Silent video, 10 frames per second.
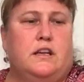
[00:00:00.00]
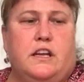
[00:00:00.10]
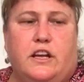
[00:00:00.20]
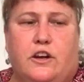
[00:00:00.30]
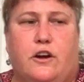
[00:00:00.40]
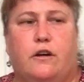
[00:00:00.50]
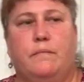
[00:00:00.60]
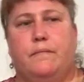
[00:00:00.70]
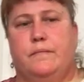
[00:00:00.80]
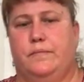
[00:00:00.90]
in here
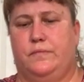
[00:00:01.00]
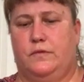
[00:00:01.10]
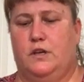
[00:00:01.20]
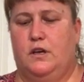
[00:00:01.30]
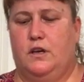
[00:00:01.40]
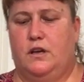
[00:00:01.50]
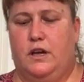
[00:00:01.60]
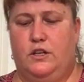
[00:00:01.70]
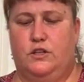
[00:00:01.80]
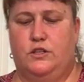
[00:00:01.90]

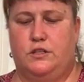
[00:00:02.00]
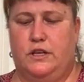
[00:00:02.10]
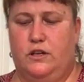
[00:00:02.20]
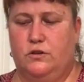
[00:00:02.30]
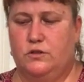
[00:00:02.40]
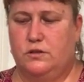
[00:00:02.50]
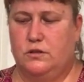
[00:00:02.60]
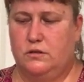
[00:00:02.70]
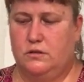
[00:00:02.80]
and you just, it goes,